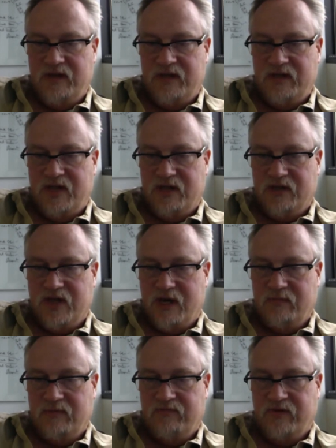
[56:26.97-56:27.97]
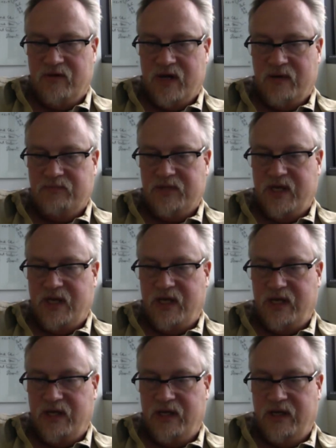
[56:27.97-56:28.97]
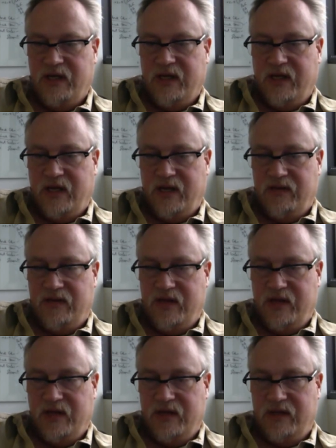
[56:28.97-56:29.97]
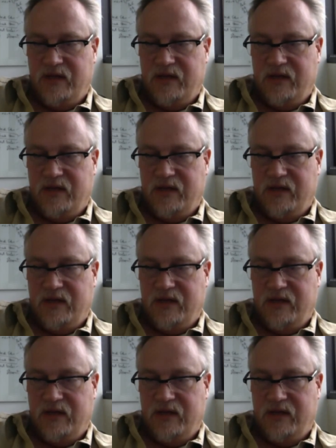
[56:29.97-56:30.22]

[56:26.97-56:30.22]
The ETL job info updated, and then